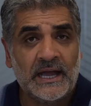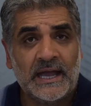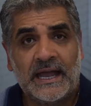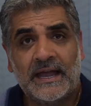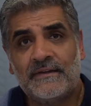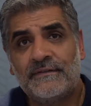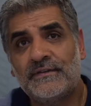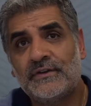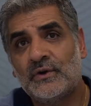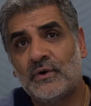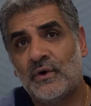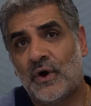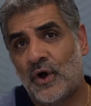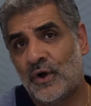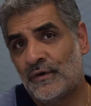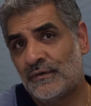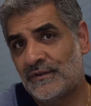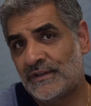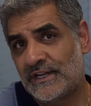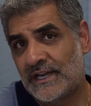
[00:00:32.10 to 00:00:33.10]
If you're
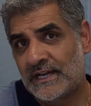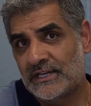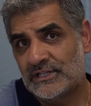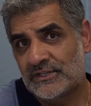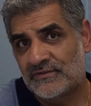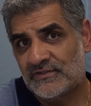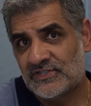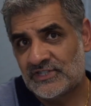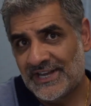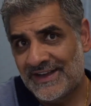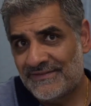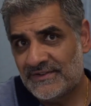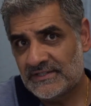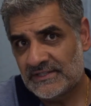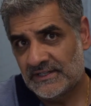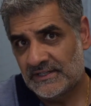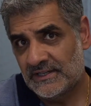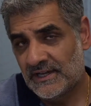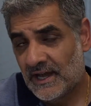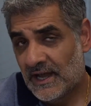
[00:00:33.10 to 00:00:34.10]
over the age of
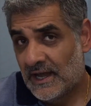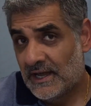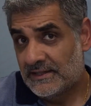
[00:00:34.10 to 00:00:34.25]
70,